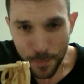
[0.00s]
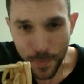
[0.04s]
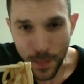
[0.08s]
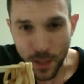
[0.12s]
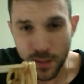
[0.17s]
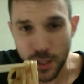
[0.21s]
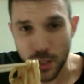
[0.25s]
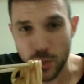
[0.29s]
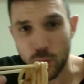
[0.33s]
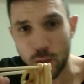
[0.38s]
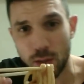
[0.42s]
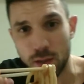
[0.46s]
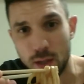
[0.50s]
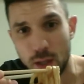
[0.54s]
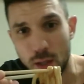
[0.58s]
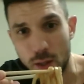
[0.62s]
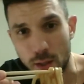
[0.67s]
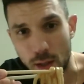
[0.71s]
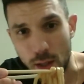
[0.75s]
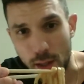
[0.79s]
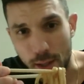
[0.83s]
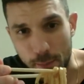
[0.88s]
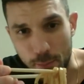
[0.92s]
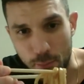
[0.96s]
That's why they're
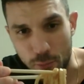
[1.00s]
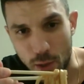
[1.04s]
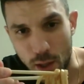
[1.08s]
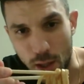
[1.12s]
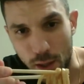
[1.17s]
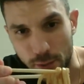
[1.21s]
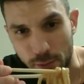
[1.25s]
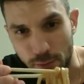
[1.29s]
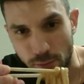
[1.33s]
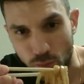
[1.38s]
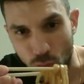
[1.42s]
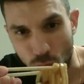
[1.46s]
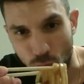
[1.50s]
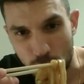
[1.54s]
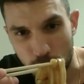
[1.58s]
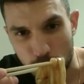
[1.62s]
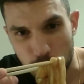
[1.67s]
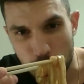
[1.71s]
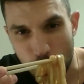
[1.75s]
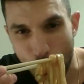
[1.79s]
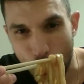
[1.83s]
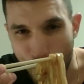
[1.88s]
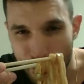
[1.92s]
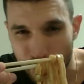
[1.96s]
like
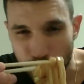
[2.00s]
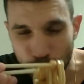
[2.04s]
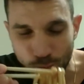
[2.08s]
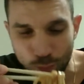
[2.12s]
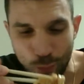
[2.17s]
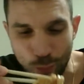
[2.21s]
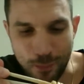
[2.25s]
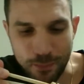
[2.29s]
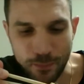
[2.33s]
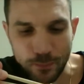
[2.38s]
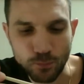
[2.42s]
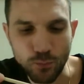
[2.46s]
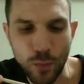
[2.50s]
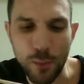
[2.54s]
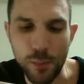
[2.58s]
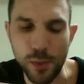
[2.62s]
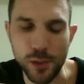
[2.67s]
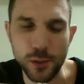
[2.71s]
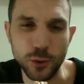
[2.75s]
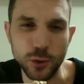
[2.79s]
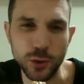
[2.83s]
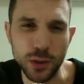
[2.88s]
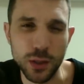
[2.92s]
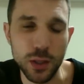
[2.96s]
brown-ish, but
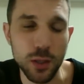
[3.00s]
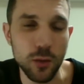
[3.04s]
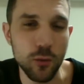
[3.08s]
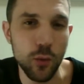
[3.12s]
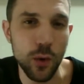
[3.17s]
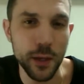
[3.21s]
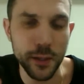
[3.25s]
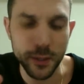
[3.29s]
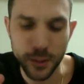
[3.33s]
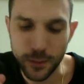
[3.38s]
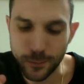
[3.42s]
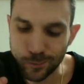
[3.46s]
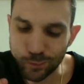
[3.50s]
usually they're white.